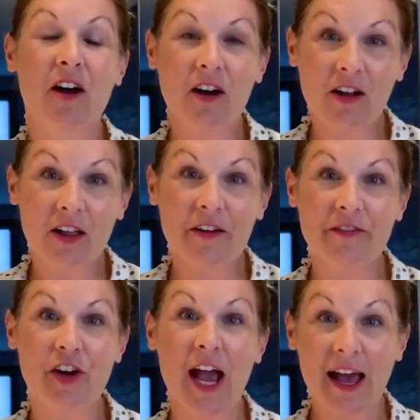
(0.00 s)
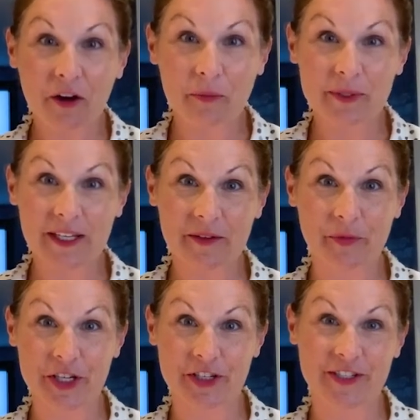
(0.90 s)
all of your at-home
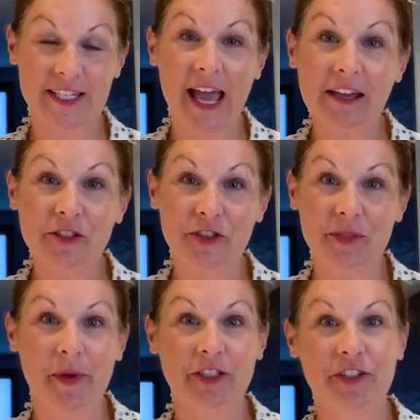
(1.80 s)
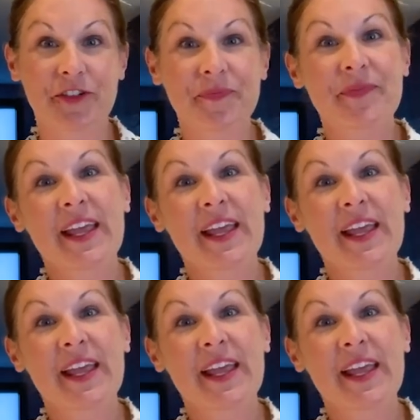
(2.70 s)
celebrations extra special.